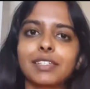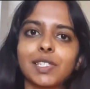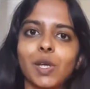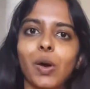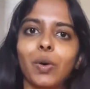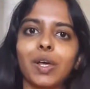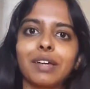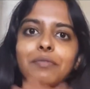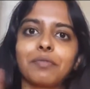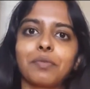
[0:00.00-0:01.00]

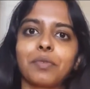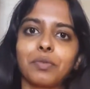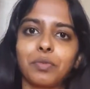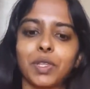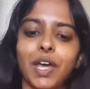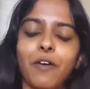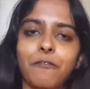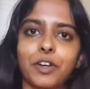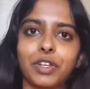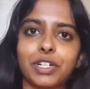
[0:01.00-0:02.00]
So
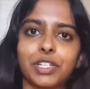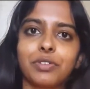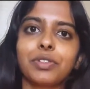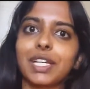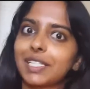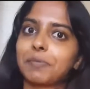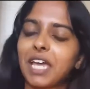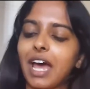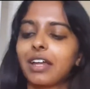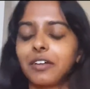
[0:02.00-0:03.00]
without further ado, let's
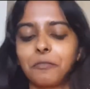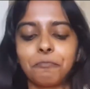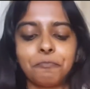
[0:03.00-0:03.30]
begin.